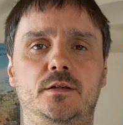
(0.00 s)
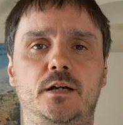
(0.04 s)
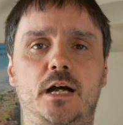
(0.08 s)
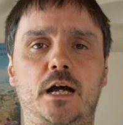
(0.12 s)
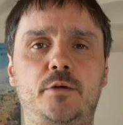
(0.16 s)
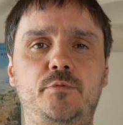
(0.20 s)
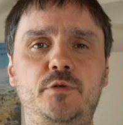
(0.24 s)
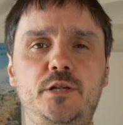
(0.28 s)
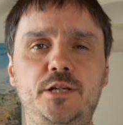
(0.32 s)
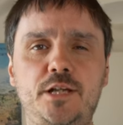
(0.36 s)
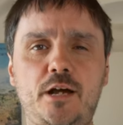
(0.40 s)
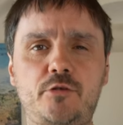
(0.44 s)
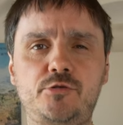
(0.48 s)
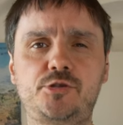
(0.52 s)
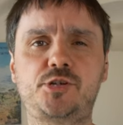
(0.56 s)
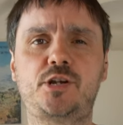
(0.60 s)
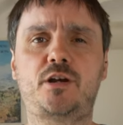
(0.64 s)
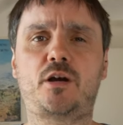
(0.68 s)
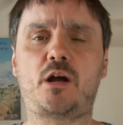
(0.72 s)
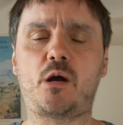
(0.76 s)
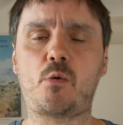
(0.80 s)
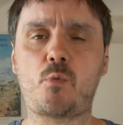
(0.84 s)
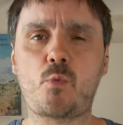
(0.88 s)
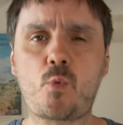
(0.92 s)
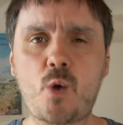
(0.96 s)
I will now share
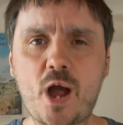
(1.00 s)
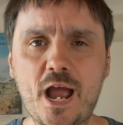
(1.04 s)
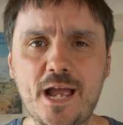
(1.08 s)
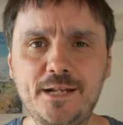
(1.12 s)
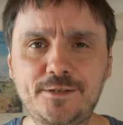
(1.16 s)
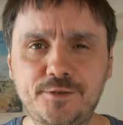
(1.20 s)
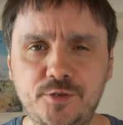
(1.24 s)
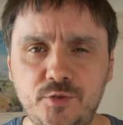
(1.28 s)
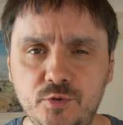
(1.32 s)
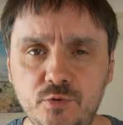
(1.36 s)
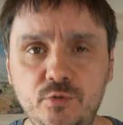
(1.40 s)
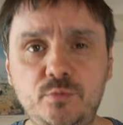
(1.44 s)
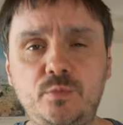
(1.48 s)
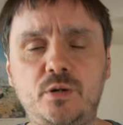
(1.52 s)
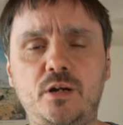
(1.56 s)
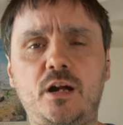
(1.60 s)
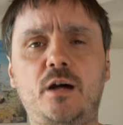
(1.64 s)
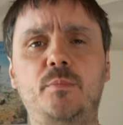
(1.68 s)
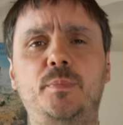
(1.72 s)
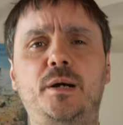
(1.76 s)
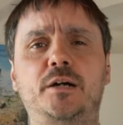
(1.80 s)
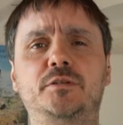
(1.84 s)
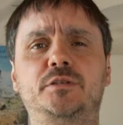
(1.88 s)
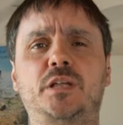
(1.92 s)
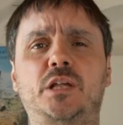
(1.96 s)
a wild rumor
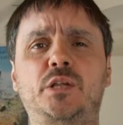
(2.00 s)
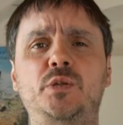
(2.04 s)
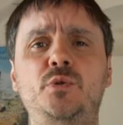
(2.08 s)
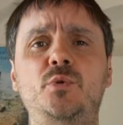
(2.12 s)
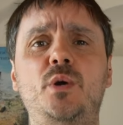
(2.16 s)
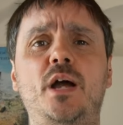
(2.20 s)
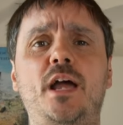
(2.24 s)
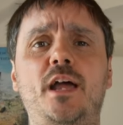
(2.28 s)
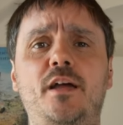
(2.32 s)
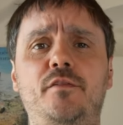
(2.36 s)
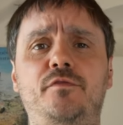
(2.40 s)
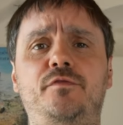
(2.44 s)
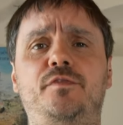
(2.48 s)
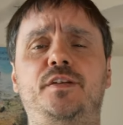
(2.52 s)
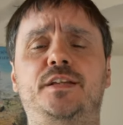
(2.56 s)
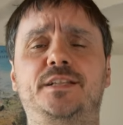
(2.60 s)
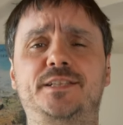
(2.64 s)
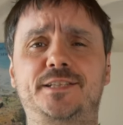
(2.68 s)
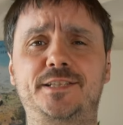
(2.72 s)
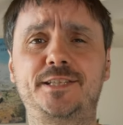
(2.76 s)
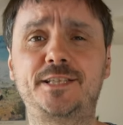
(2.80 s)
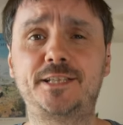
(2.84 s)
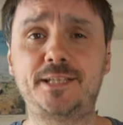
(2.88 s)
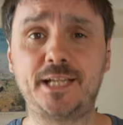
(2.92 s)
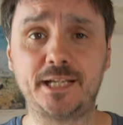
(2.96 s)
about a new
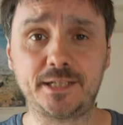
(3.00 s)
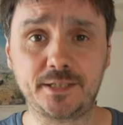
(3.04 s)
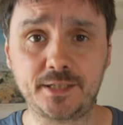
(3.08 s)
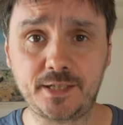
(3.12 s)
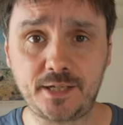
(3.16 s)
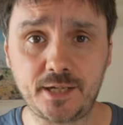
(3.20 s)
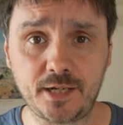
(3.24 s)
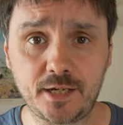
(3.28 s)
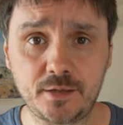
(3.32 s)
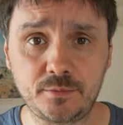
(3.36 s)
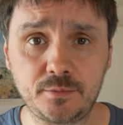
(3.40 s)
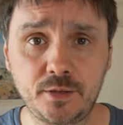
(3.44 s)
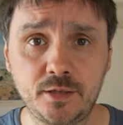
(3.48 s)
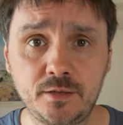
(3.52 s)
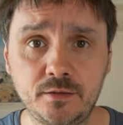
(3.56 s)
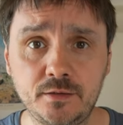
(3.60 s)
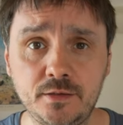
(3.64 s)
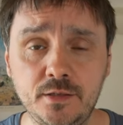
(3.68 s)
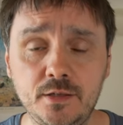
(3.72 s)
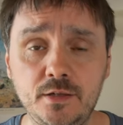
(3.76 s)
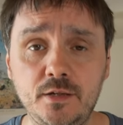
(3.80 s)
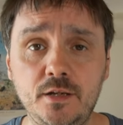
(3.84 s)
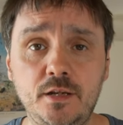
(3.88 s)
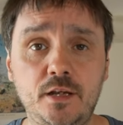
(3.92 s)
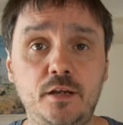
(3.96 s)
FX10 camera.
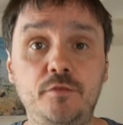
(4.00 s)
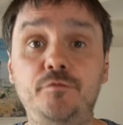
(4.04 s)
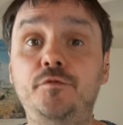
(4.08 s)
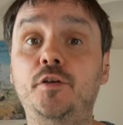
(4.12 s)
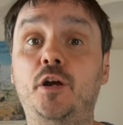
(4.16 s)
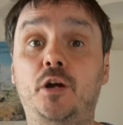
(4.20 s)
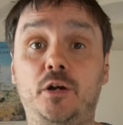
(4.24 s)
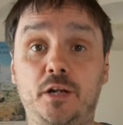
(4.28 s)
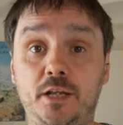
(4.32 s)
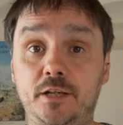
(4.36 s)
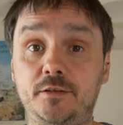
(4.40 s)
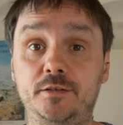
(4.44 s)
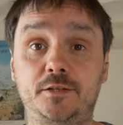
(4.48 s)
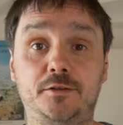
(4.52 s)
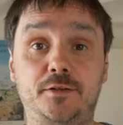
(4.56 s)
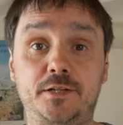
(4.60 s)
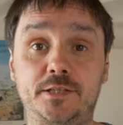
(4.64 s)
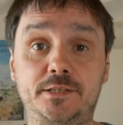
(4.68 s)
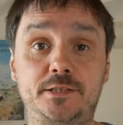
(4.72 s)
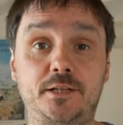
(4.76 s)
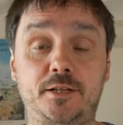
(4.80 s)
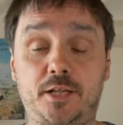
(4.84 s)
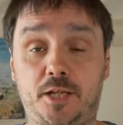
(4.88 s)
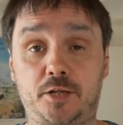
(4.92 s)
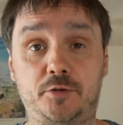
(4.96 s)
If you are
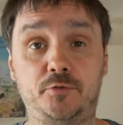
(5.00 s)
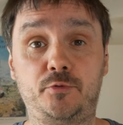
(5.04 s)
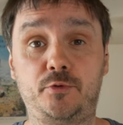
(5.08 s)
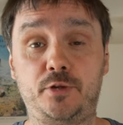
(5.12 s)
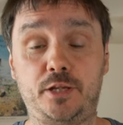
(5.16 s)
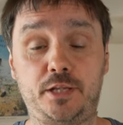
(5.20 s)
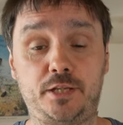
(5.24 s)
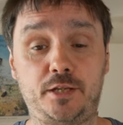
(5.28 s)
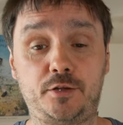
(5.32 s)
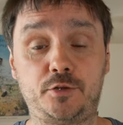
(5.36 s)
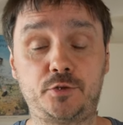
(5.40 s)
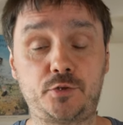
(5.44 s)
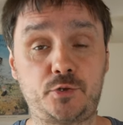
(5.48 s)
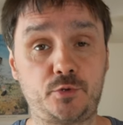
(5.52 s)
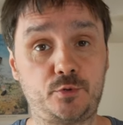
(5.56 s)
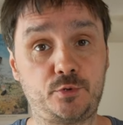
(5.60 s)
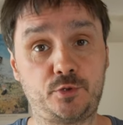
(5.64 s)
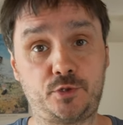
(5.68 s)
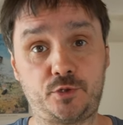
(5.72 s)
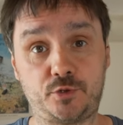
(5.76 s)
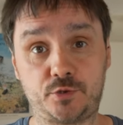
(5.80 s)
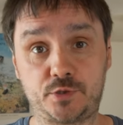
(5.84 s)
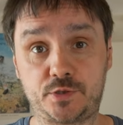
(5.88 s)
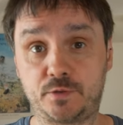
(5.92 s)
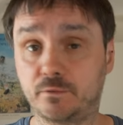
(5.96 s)
interested in reading through
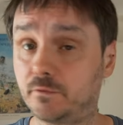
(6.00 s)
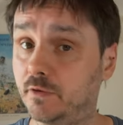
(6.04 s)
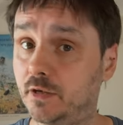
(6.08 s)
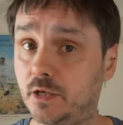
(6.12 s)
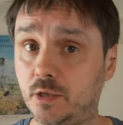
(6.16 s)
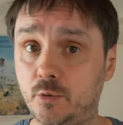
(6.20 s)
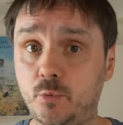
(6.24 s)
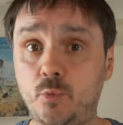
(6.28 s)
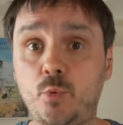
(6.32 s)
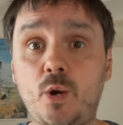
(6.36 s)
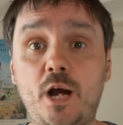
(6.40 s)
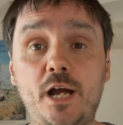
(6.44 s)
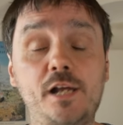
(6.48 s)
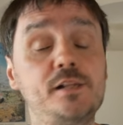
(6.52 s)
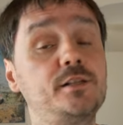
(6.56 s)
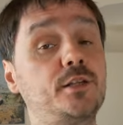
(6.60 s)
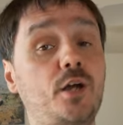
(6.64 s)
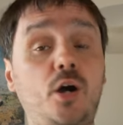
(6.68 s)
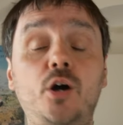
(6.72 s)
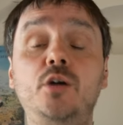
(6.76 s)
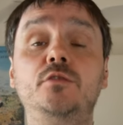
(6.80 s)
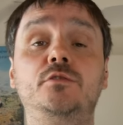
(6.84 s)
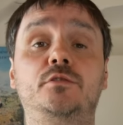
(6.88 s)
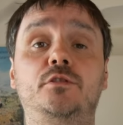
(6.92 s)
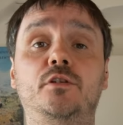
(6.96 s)
those very wild
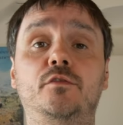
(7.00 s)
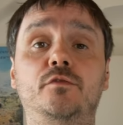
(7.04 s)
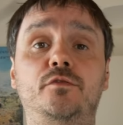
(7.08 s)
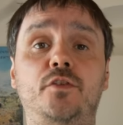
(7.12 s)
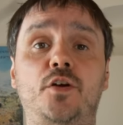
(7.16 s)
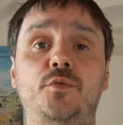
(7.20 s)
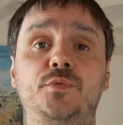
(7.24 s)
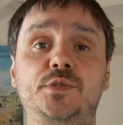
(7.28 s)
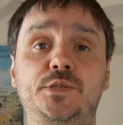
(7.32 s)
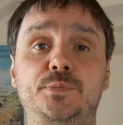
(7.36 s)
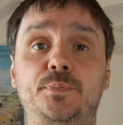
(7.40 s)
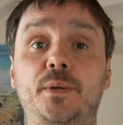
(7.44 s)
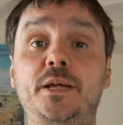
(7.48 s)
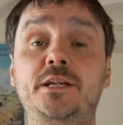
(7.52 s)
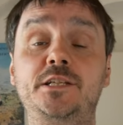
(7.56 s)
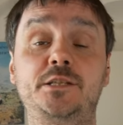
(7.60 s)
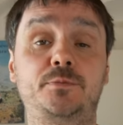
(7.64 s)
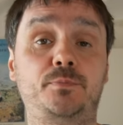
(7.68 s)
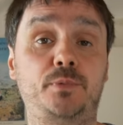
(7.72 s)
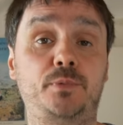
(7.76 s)
unconfirmed specs,